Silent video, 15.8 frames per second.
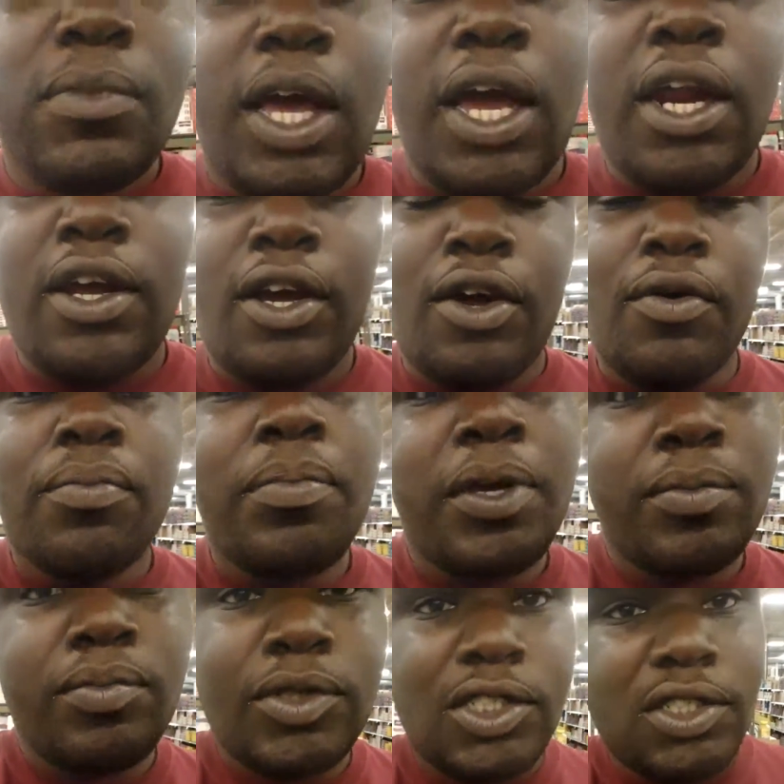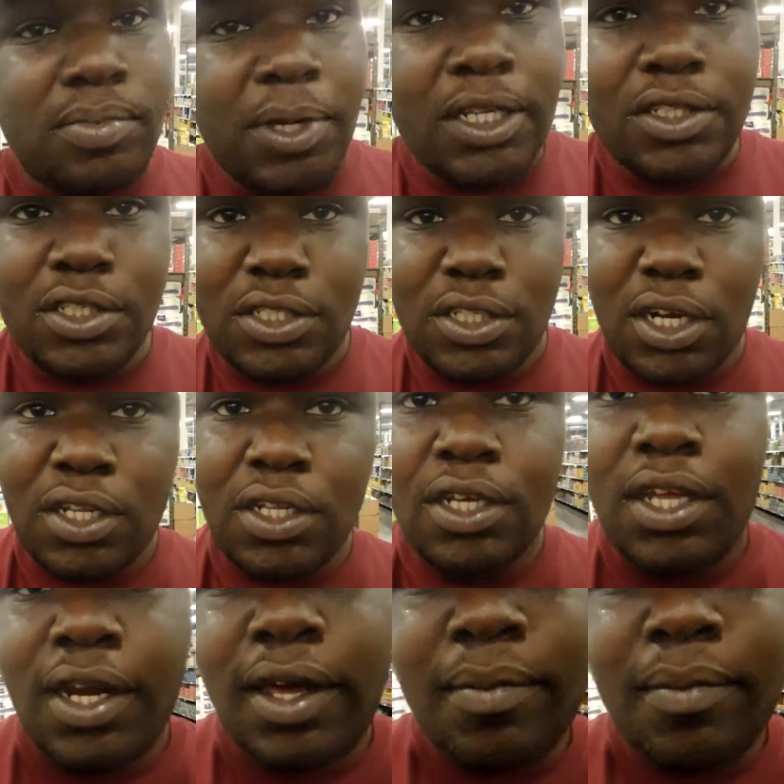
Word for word: Gotta go. People about to start looking